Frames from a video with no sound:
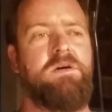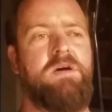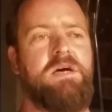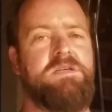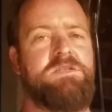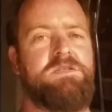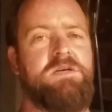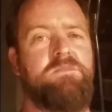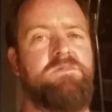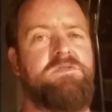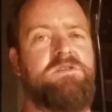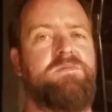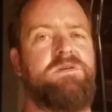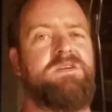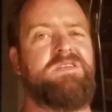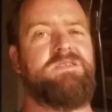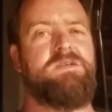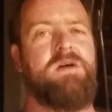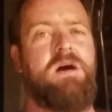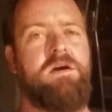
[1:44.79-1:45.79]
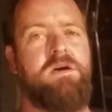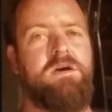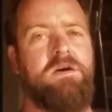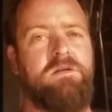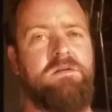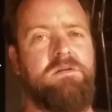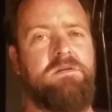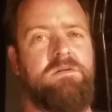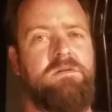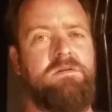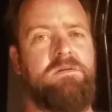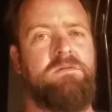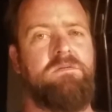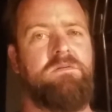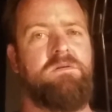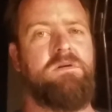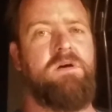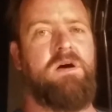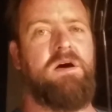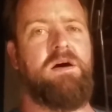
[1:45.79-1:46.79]
It seems to be stuck at
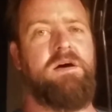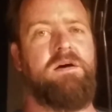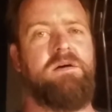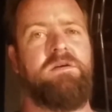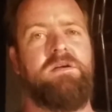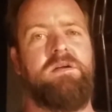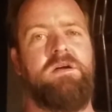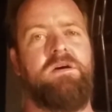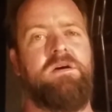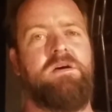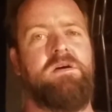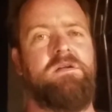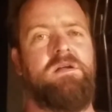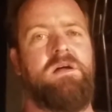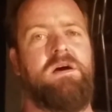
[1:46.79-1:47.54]
at